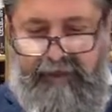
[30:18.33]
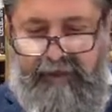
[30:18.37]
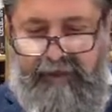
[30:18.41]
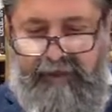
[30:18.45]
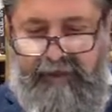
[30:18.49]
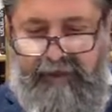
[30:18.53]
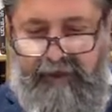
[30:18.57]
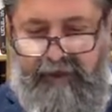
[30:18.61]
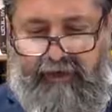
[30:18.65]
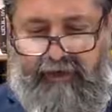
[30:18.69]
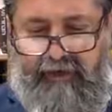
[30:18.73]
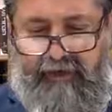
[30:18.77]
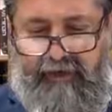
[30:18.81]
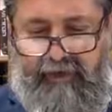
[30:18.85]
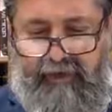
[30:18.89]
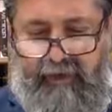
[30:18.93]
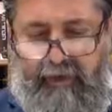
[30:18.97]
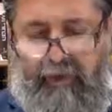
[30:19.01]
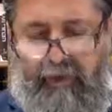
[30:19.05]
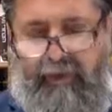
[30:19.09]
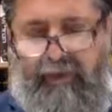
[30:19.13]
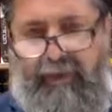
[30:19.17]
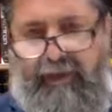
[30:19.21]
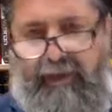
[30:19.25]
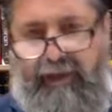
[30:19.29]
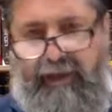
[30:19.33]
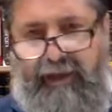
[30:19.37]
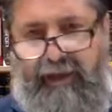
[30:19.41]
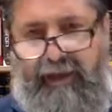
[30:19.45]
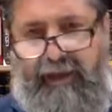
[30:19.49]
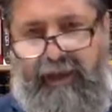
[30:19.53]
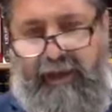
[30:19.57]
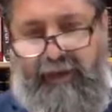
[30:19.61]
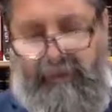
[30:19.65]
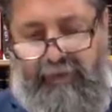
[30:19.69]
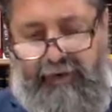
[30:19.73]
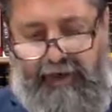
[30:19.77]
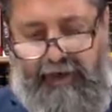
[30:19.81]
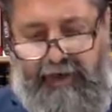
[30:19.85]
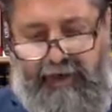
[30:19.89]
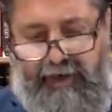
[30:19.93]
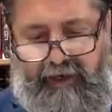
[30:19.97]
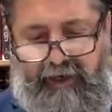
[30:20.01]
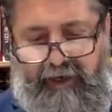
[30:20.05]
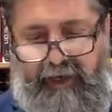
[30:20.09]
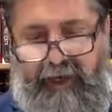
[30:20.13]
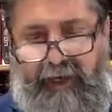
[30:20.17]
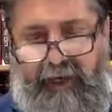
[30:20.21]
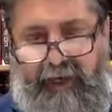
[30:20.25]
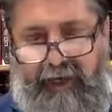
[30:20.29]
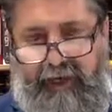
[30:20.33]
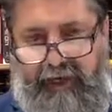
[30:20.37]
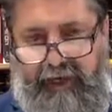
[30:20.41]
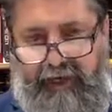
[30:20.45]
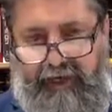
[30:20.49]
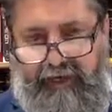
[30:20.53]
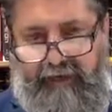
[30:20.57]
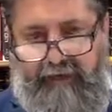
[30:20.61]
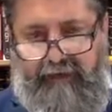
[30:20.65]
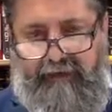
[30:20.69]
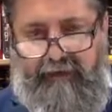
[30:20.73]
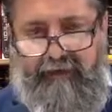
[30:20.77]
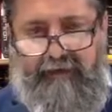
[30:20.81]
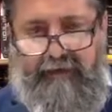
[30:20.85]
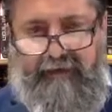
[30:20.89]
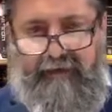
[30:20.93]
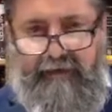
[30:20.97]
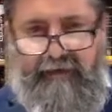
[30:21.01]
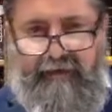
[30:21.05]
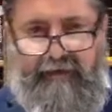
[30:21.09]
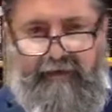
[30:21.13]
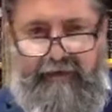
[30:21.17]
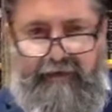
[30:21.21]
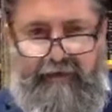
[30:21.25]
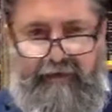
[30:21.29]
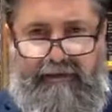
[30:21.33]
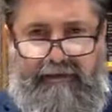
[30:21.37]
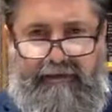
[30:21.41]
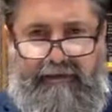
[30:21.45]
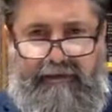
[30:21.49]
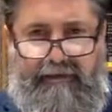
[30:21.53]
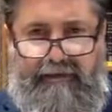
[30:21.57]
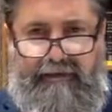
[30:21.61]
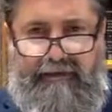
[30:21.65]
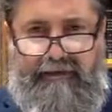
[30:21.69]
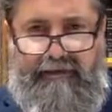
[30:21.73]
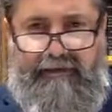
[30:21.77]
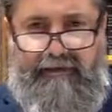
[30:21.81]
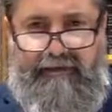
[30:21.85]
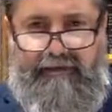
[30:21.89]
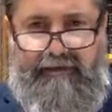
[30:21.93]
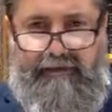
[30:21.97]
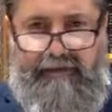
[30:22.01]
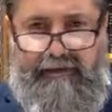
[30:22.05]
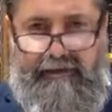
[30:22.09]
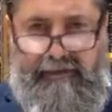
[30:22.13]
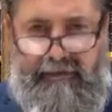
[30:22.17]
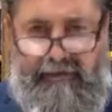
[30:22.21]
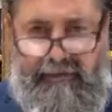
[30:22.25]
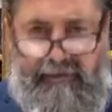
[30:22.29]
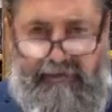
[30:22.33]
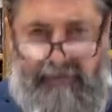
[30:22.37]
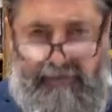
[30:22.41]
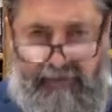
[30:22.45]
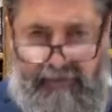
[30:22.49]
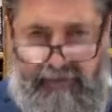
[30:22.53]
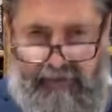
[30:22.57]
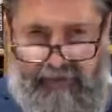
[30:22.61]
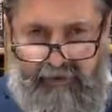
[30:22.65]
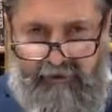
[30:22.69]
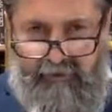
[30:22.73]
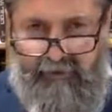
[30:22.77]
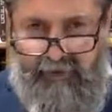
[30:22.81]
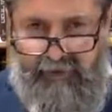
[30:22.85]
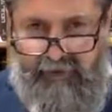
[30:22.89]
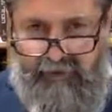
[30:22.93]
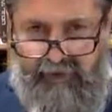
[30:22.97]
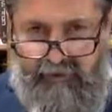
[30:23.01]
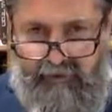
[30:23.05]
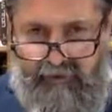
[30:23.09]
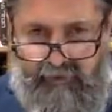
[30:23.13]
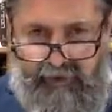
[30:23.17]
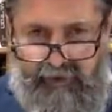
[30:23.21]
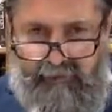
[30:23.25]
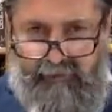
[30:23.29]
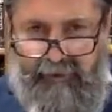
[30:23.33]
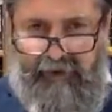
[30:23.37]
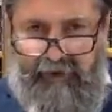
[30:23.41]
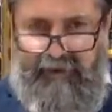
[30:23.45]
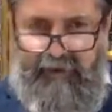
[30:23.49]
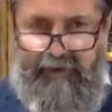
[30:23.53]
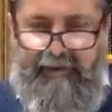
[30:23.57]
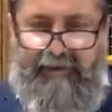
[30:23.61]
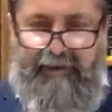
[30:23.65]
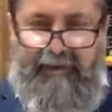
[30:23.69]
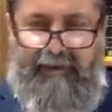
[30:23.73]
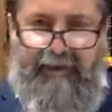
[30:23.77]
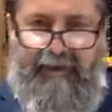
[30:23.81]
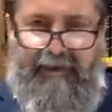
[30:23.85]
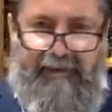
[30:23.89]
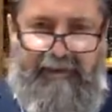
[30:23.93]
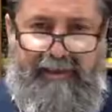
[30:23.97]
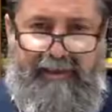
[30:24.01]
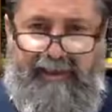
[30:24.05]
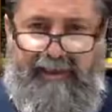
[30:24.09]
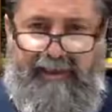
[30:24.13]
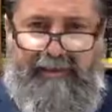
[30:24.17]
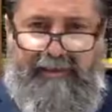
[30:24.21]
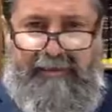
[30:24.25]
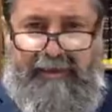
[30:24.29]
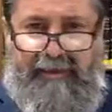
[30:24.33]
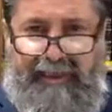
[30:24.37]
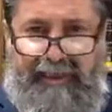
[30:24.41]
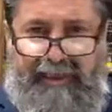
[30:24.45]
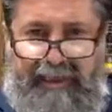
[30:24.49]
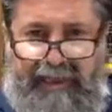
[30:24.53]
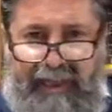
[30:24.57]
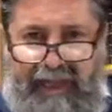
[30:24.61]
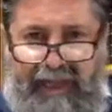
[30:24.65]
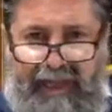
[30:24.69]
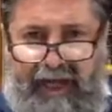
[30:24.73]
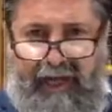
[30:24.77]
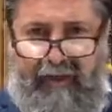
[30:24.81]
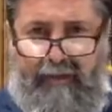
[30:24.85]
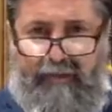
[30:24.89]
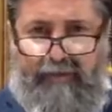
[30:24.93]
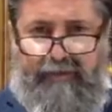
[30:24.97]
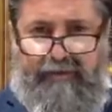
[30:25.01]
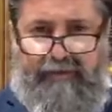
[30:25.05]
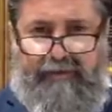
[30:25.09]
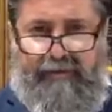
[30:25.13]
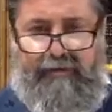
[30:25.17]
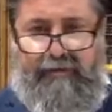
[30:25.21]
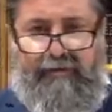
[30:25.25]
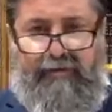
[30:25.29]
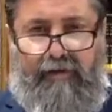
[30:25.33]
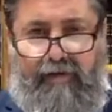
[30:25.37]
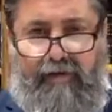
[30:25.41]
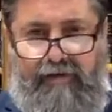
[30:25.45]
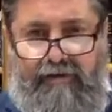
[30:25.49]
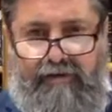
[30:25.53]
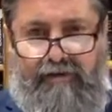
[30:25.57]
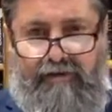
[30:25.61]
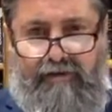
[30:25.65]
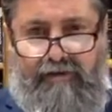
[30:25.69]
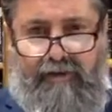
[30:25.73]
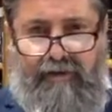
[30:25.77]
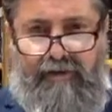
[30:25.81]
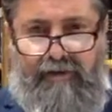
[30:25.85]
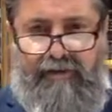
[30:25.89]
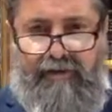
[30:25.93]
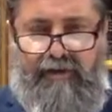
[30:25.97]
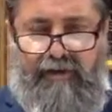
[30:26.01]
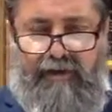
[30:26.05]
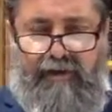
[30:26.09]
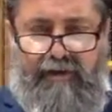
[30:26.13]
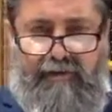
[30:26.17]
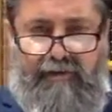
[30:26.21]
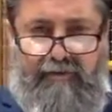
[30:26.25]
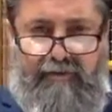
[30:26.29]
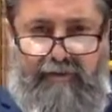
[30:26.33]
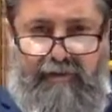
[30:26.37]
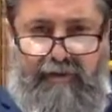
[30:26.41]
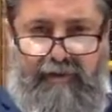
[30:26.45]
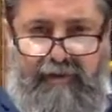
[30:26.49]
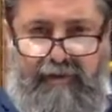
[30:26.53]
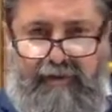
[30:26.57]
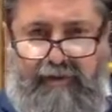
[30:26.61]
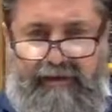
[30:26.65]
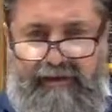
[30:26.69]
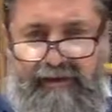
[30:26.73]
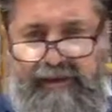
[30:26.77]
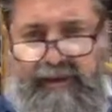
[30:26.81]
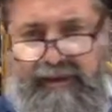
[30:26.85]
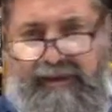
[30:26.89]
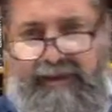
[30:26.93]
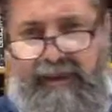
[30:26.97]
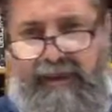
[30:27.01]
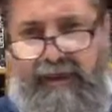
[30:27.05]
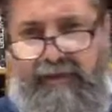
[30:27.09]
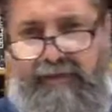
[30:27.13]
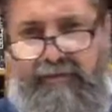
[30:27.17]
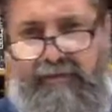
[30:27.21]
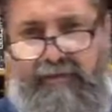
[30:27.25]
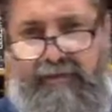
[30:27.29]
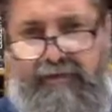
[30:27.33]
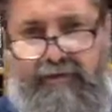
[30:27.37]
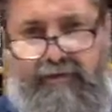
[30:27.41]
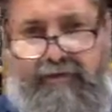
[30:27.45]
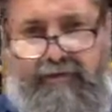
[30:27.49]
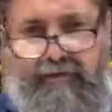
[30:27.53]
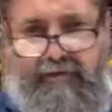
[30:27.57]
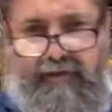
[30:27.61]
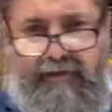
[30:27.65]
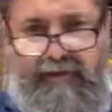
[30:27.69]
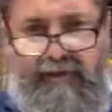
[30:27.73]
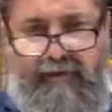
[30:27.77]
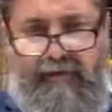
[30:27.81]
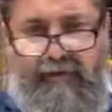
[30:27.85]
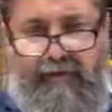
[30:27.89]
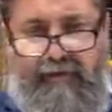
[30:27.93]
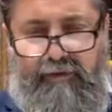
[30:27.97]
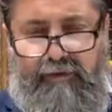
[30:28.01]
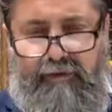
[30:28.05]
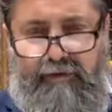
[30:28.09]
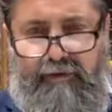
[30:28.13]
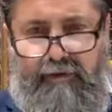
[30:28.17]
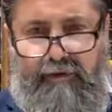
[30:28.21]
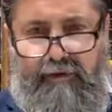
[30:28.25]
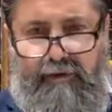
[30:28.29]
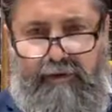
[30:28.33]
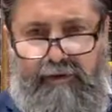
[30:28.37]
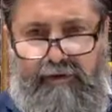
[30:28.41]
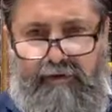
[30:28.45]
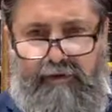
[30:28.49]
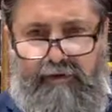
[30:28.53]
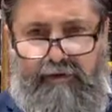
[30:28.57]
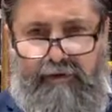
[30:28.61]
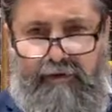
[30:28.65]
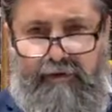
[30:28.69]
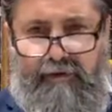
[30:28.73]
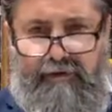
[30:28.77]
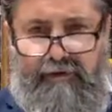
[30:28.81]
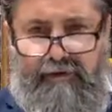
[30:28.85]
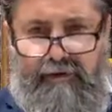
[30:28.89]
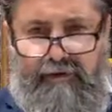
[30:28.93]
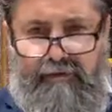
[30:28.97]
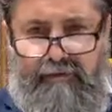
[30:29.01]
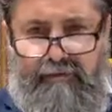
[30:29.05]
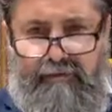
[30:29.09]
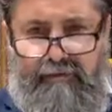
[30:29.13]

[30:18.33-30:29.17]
Now, this whole thing happening, and she's very much mumbling. She doesn't speak loud. She talks to Hashem just like Moshe Rabbeinu was talking to Hashem.